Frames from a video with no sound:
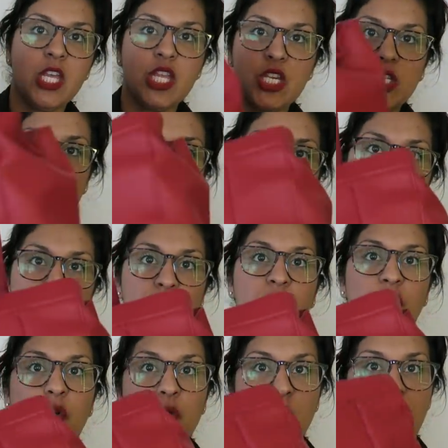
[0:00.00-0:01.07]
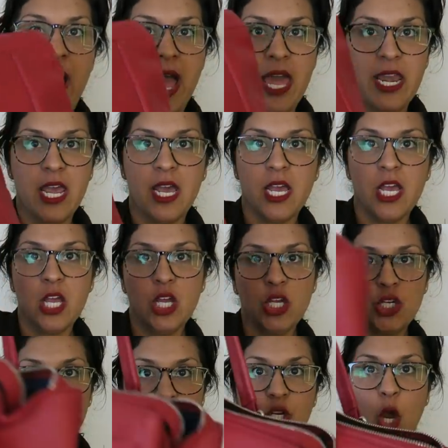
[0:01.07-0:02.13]
this beautiful red
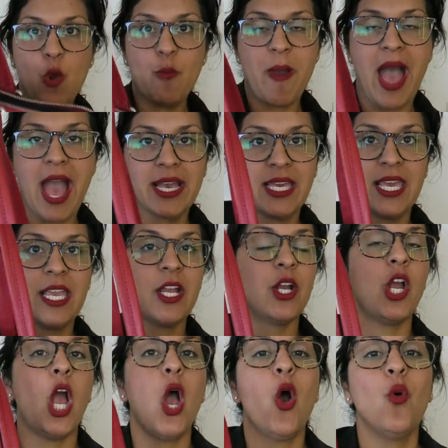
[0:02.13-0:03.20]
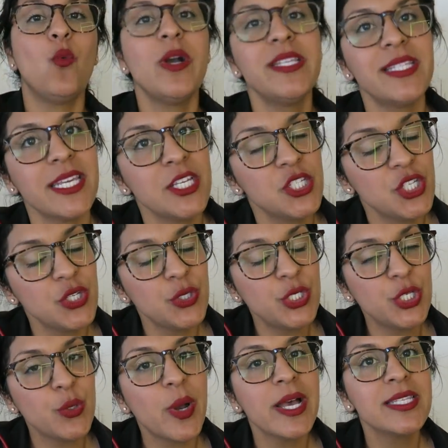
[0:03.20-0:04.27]
tote bag here, was issued
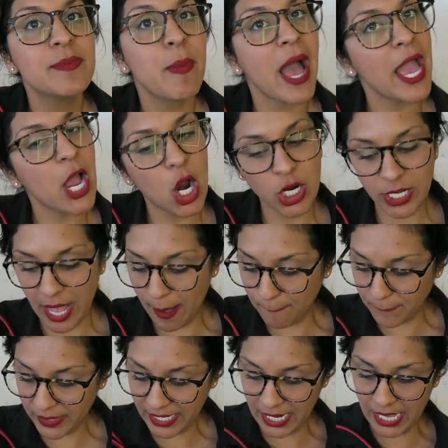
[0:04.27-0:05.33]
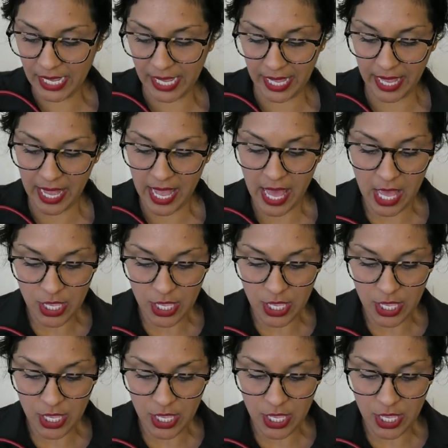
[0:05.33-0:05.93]
to us by our company.